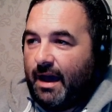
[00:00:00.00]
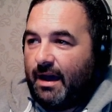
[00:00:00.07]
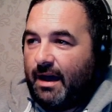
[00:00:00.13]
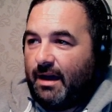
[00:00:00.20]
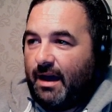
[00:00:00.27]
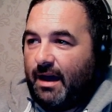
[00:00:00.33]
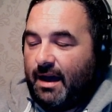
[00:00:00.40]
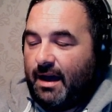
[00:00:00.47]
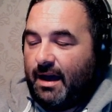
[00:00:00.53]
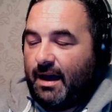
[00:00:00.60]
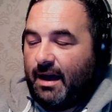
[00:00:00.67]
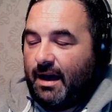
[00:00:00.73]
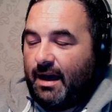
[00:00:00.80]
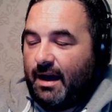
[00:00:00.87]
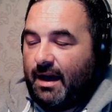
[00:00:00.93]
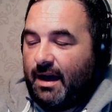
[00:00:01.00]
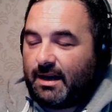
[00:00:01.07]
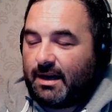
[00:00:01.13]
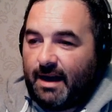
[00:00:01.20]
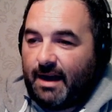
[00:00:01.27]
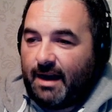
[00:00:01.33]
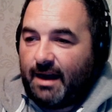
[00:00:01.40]
And
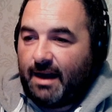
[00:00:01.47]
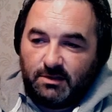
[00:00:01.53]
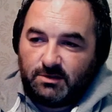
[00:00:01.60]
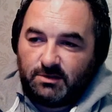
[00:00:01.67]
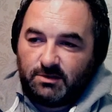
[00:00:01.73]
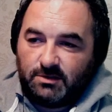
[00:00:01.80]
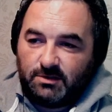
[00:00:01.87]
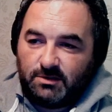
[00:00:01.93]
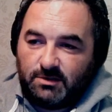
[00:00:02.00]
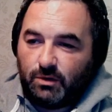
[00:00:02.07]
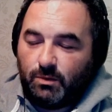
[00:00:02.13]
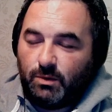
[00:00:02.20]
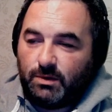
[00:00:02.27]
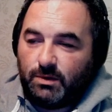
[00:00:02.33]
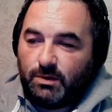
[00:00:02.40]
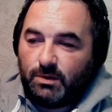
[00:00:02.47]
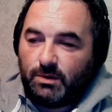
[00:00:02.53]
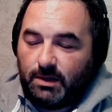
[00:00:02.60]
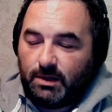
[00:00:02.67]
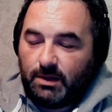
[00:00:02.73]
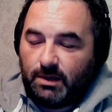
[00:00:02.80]
Clark is another one that will